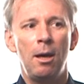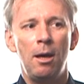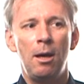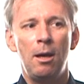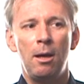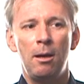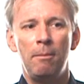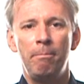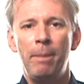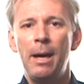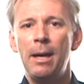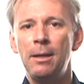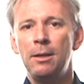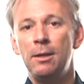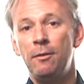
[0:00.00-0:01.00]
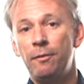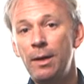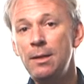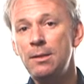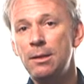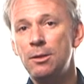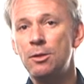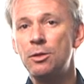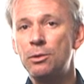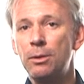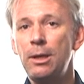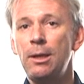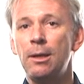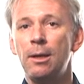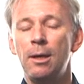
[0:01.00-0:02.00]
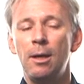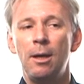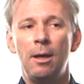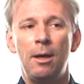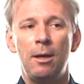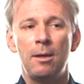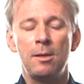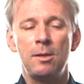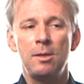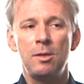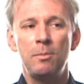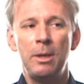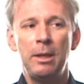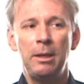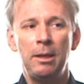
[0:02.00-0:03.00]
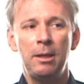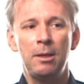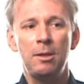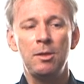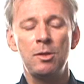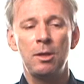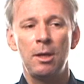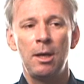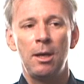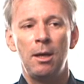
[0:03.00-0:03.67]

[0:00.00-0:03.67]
uh, by the defense industry uh, since many years.